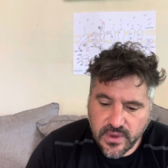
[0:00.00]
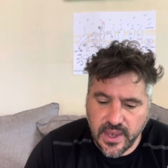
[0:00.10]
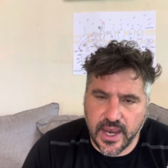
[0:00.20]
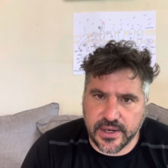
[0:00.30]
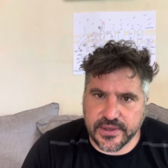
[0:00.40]

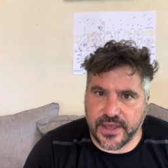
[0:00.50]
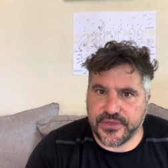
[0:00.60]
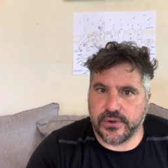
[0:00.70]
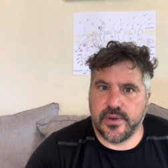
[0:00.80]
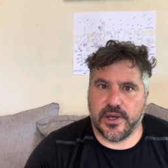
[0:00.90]
And that
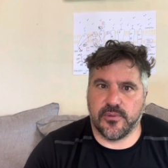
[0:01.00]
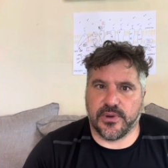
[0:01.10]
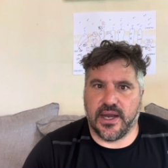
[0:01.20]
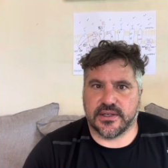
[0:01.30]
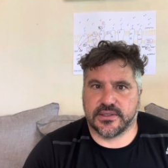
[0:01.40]
30 pound
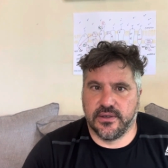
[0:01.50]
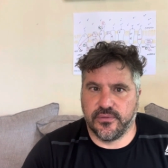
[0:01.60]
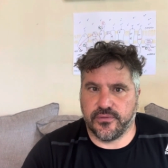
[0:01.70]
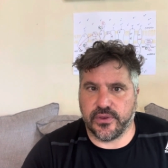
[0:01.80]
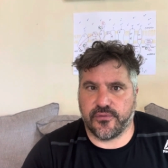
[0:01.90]
box
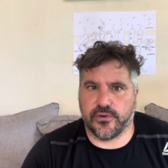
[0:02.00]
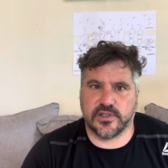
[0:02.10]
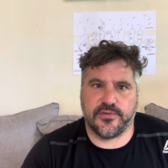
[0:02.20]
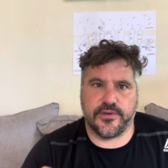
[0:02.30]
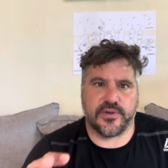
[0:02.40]
for the
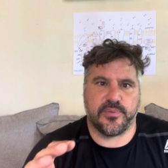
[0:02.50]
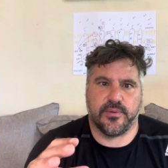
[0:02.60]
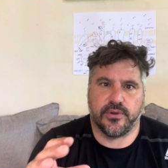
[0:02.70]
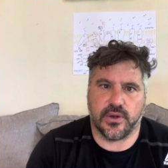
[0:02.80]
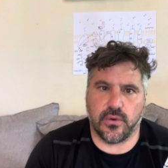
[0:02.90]
first 50
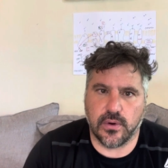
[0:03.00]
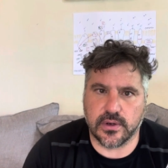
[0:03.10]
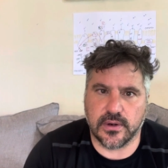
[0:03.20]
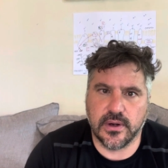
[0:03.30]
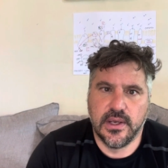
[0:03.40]
people that
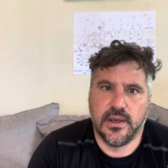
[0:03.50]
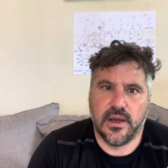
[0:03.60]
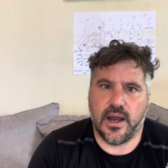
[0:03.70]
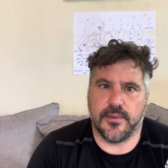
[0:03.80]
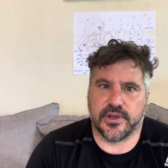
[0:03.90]
order,
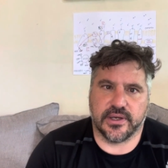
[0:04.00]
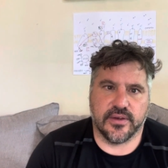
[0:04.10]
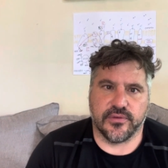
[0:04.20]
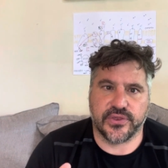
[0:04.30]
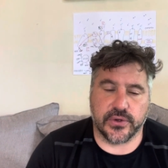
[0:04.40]
I'm gonna
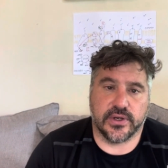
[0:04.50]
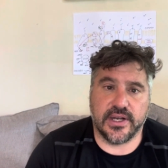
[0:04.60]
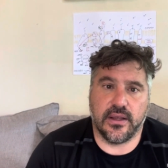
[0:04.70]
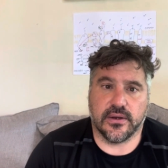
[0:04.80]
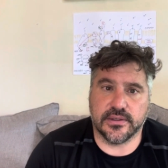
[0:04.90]
give a
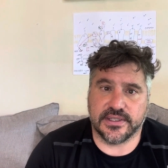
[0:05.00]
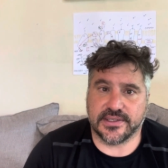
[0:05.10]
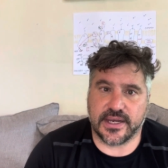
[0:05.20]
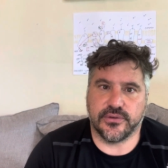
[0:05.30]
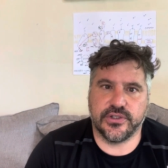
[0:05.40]
$30
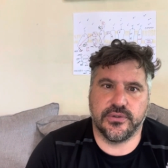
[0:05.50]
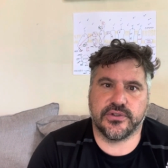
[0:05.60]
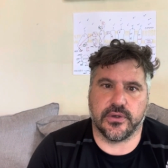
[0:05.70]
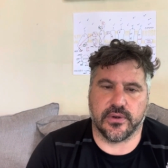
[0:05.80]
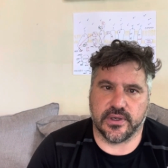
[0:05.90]
discount to.
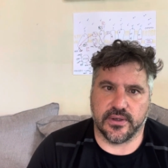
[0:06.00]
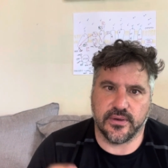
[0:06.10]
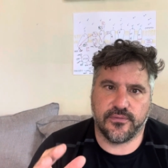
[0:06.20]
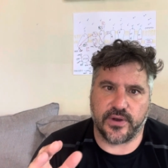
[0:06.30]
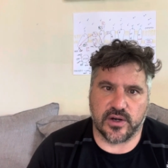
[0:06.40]
So go
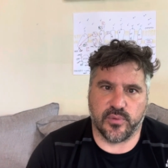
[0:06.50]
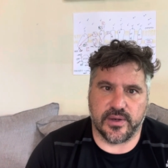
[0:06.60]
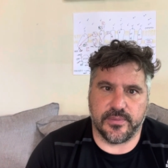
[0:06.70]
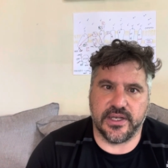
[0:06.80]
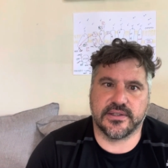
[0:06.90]
to
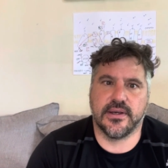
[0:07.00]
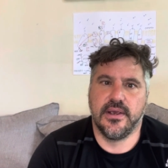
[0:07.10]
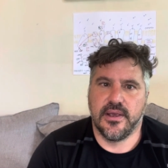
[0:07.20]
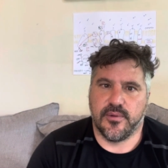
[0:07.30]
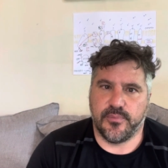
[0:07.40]
Firebrand Meats,
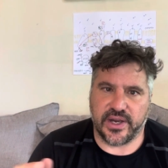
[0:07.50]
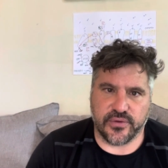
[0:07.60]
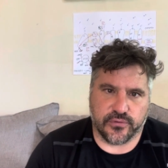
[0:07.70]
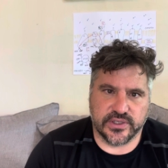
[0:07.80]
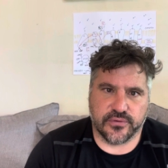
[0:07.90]
buy the
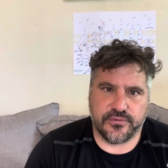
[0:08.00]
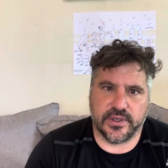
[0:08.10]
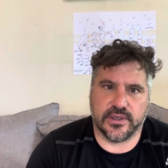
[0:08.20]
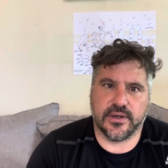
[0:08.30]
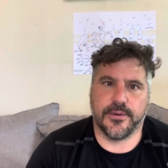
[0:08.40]
freezer
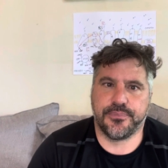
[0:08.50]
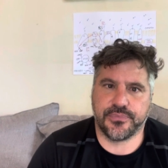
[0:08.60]
filler,